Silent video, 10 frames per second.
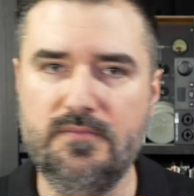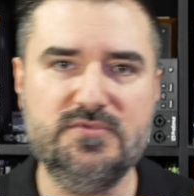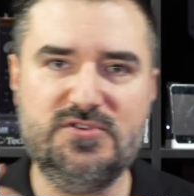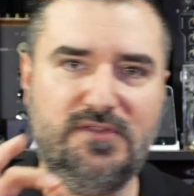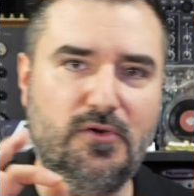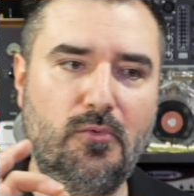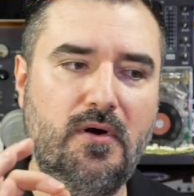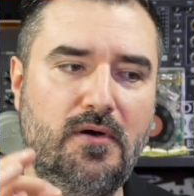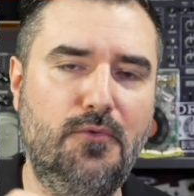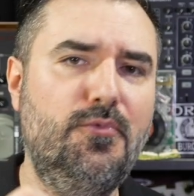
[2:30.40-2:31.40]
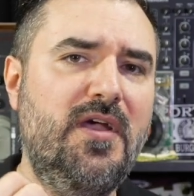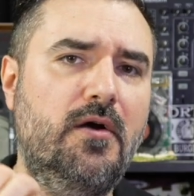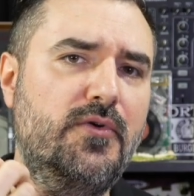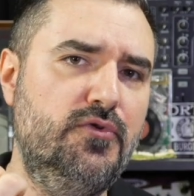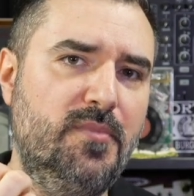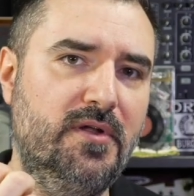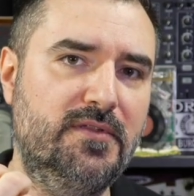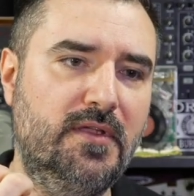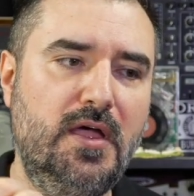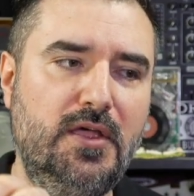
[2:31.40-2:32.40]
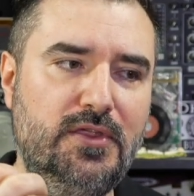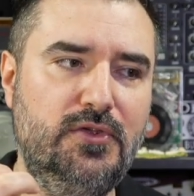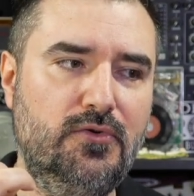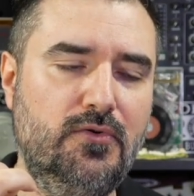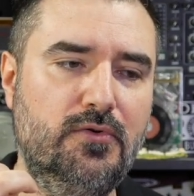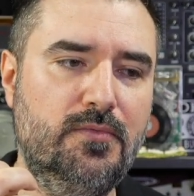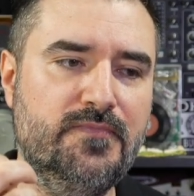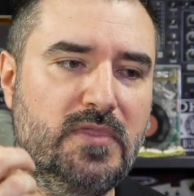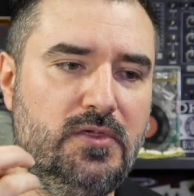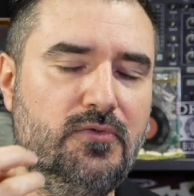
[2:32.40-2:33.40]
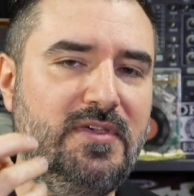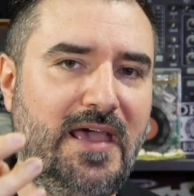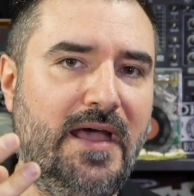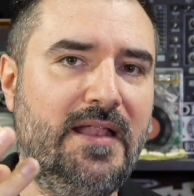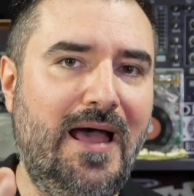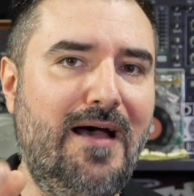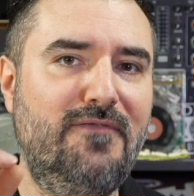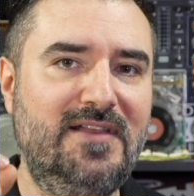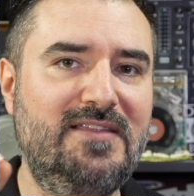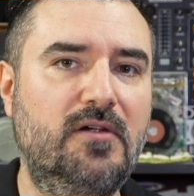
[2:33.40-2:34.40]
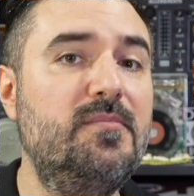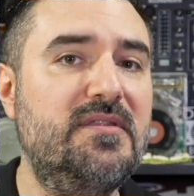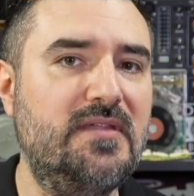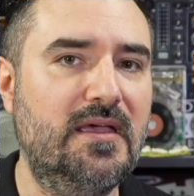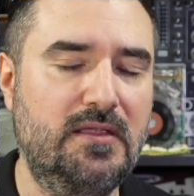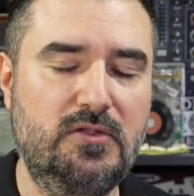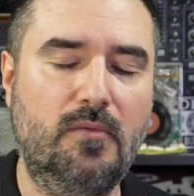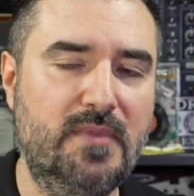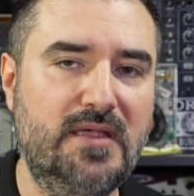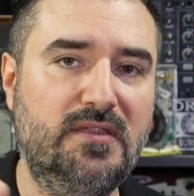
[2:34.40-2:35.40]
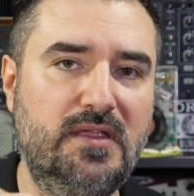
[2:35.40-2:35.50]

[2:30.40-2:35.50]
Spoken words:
Just a word, we are humans. You can have little mistake in your mix.